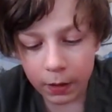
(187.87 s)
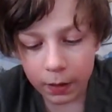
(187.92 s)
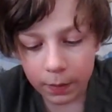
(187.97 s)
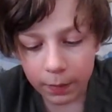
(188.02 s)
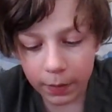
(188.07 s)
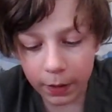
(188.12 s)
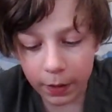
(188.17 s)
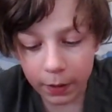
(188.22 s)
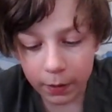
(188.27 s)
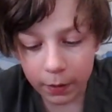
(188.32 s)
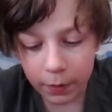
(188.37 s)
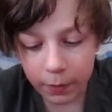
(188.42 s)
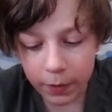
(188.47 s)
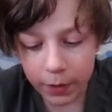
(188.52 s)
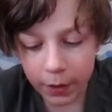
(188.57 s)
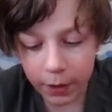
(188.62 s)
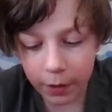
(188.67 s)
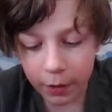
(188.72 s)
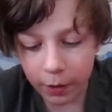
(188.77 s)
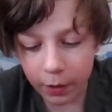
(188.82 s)
But
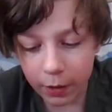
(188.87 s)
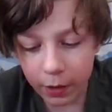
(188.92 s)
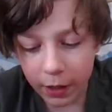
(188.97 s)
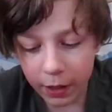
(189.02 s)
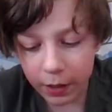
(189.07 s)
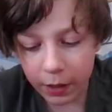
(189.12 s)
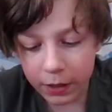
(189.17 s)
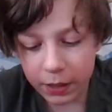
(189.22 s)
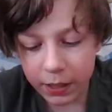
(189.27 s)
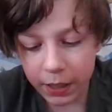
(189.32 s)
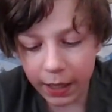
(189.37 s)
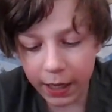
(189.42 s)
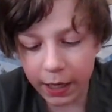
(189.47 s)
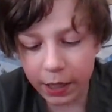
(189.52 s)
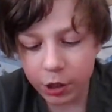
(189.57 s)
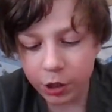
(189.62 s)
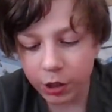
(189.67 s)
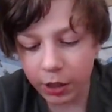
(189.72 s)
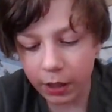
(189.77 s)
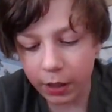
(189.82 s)
when you're
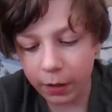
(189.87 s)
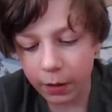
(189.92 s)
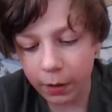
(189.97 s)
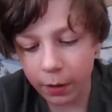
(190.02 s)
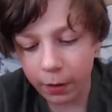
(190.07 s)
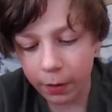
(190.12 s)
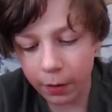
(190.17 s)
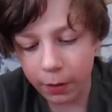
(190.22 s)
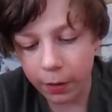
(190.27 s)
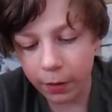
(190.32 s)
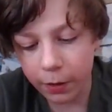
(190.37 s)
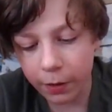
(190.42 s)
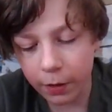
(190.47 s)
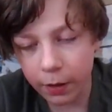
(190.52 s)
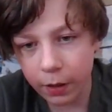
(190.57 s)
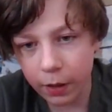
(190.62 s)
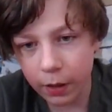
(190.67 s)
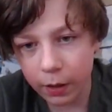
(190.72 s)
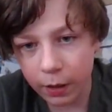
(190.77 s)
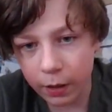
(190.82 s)
attaching
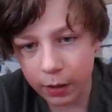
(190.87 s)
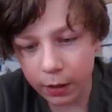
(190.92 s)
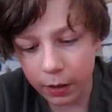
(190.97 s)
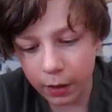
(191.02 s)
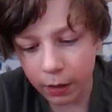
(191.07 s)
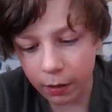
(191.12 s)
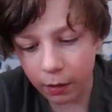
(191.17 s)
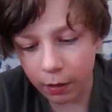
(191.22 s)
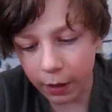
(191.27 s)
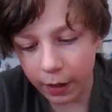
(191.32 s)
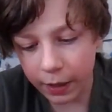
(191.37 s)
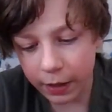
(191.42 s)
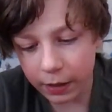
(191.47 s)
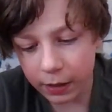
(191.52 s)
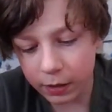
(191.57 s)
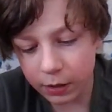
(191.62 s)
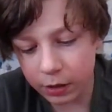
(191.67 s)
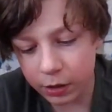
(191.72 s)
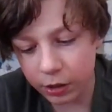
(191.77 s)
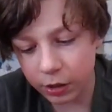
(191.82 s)
your
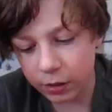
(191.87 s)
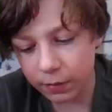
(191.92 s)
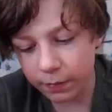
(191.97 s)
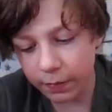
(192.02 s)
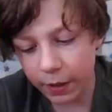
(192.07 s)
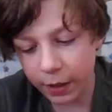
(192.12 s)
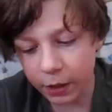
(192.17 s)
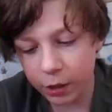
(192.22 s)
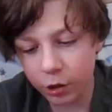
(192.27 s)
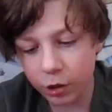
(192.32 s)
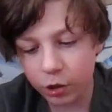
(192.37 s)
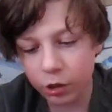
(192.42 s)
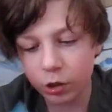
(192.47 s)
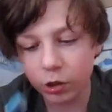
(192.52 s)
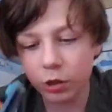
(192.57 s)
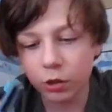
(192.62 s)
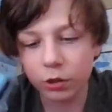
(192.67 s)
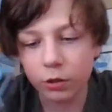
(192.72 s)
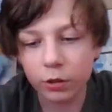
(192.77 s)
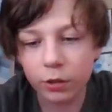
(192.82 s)
legs, just make
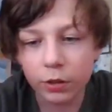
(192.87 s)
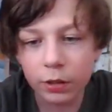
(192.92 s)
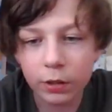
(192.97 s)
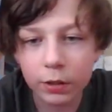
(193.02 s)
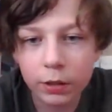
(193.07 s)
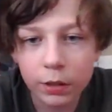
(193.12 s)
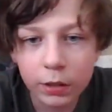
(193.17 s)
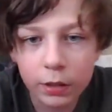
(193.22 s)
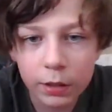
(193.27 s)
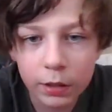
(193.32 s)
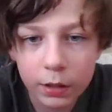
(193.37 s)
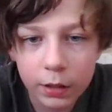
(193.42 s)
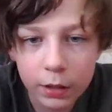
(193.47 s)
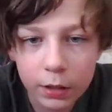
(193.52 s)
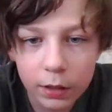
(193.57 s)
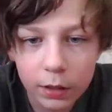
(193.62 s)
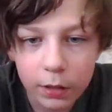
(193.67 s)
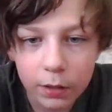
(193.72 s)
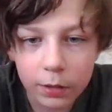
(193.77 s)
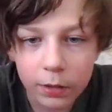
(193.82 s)
sure
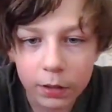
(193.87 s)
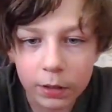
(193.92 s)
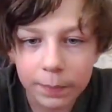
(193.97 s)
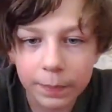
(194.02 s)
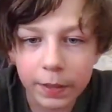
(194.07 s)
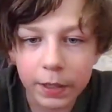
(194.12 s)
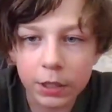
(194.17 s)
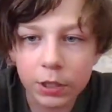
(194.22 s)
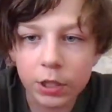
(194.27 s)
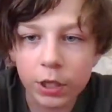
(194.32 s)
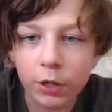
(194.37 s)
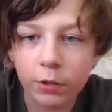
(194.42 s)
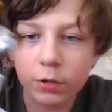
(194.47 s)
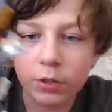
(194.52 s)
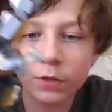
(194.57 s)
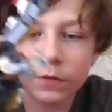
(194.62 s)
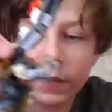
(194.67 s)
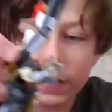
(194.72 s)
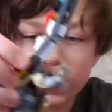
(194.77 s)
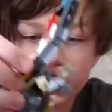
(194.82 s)
the big toe
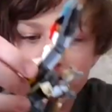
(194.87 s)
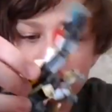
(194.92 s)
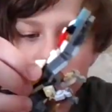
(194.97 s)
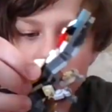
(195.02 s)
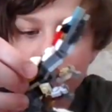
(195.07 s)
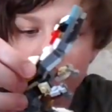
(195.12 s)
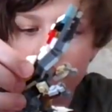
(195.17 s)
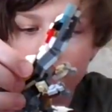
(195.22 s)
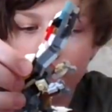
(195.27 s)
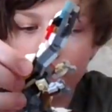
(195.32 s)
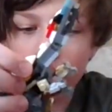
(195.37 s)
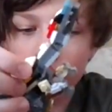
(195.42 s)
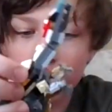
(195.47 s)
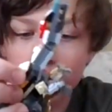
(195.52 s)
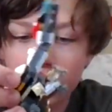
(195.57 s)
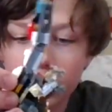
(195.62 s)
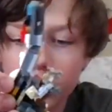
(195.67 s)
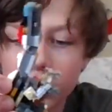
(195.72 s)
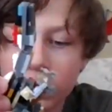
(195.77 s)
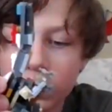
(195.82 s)
is facing
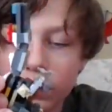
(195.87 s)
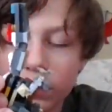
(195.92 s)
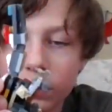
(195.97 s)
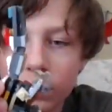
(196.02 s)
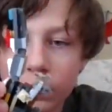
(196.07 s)
inwards.